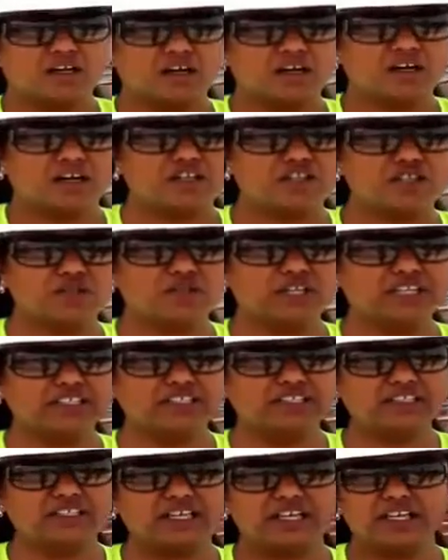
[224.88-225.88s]
During
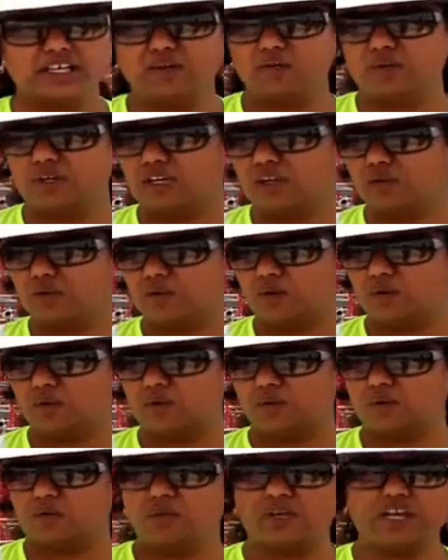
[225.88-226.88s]
the day,
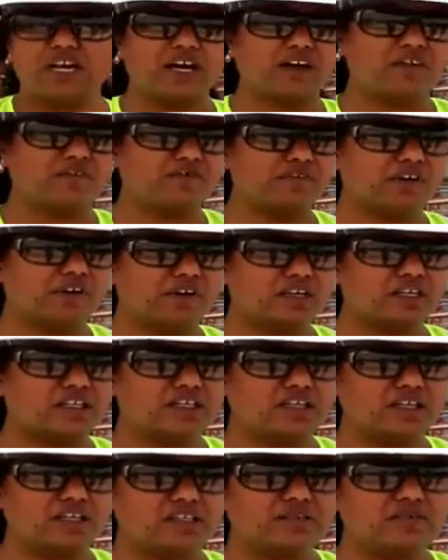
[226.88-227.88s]
we have
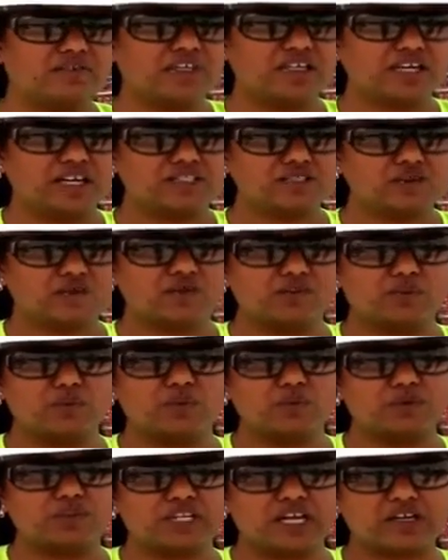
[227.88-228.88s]
different kinds of
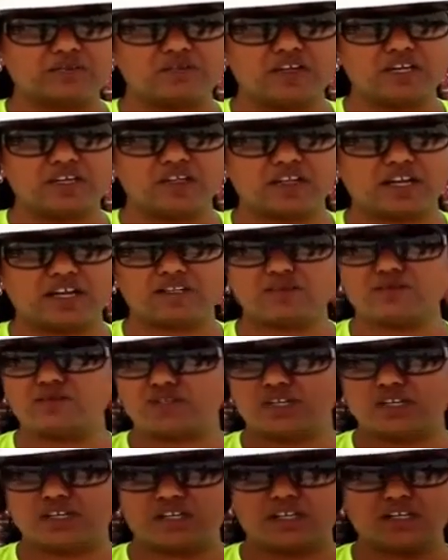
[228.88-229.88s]
report that we are trying to
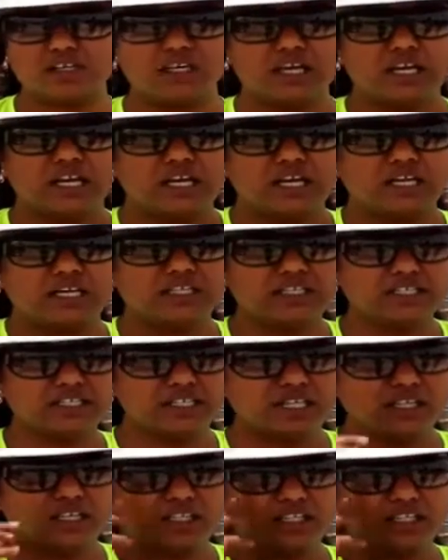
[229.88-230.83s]
generate. Initially,